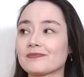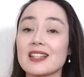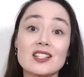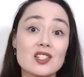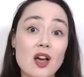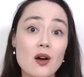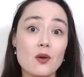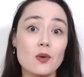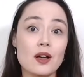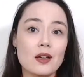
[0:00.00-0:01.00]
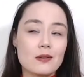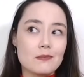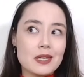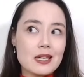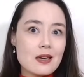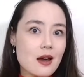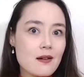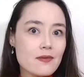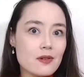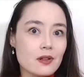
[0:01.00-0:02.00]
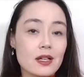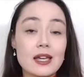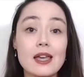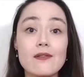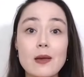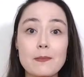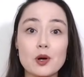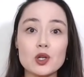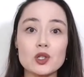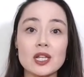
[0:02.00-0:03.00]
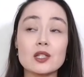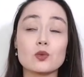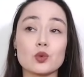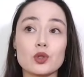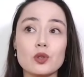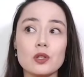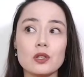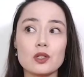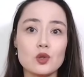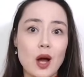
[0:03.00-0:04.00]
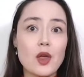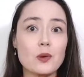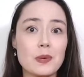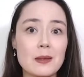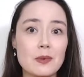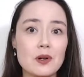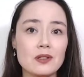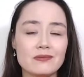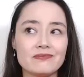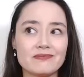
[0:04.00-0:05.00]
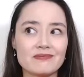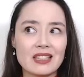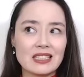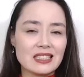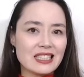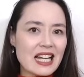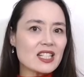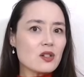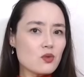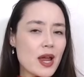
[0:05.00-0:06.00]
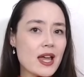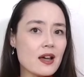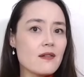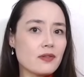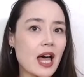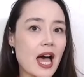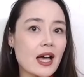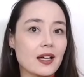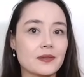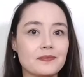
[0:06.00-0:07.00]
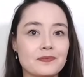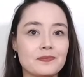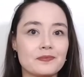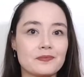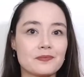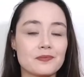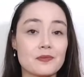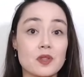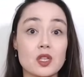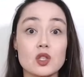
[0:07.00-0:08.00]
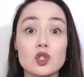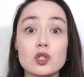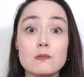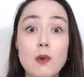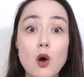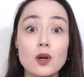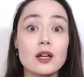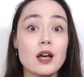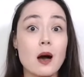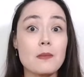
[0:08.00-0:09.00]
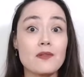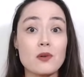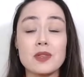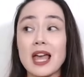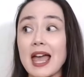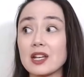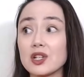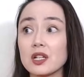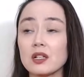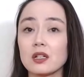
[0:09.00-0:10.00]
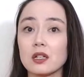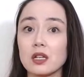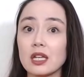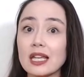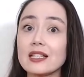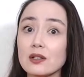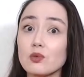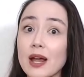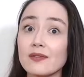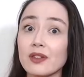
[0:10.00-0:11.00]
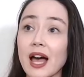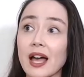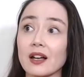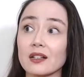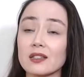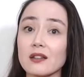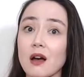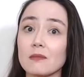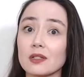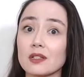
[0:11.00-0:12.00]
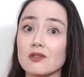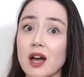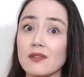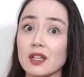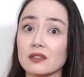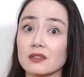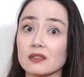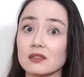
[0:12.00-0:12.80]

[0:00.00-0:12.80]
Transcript: So, be careful. If a person is rude to other people, that's a red flag. Smoke coming from the engine is a red flag. Stop driving.